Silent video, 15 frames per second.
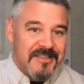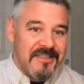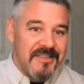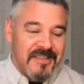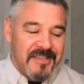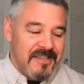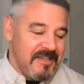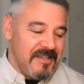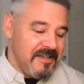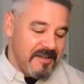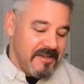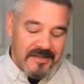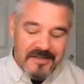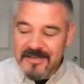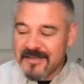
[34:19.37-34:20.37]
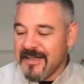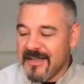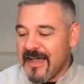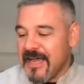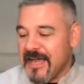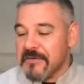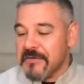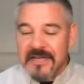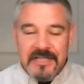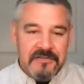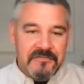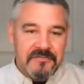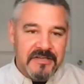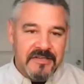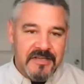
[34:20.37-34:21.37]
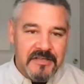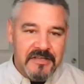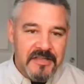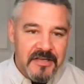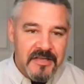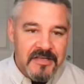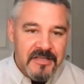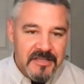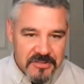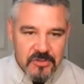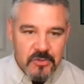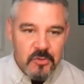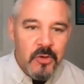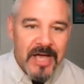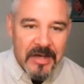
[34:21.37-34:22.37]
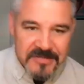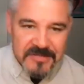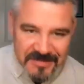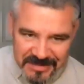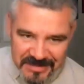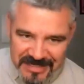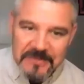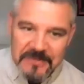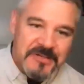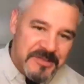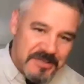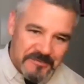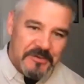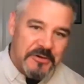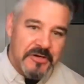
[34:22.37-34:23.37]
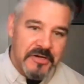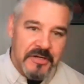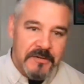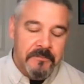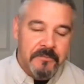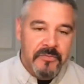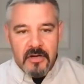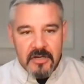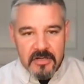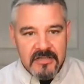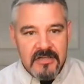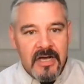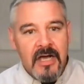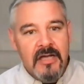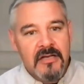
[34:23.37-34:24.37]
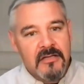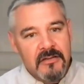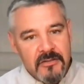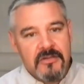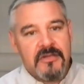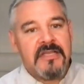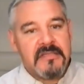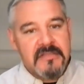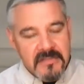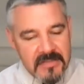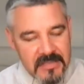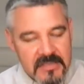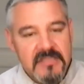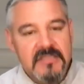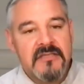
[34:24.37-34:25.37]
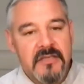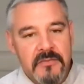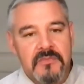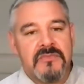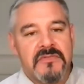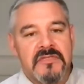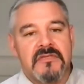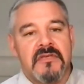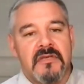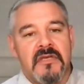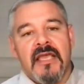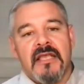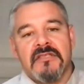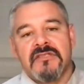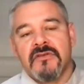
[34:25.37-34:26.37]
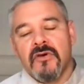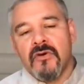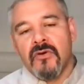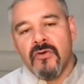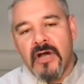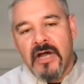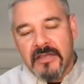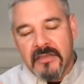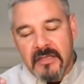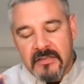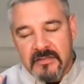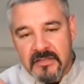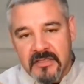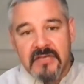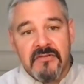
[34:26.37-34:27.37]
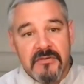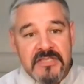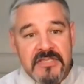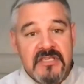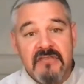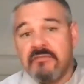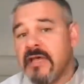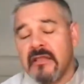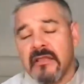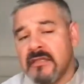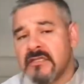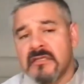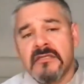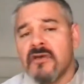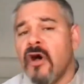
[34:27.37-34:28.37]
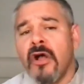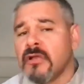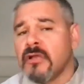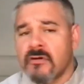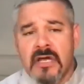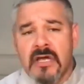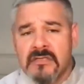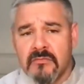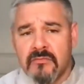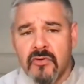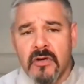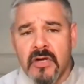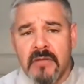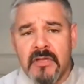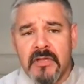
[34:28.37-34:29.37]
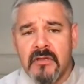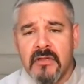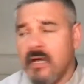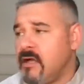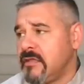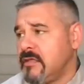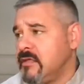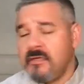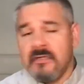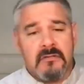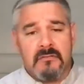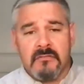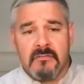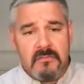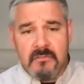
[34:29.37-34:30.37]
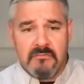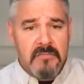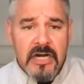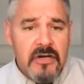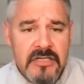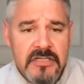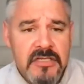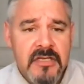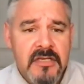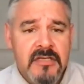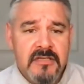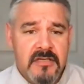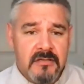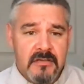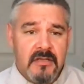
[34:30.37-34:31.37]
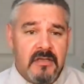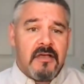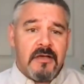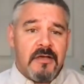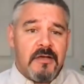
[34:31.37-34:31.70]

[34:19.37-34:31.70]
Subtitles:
the irony of it, yeah, that these schoolhouses, these houses of learning are not learning systems. And so I think to give and receive, this is all across the board. I mean, I think in marriages and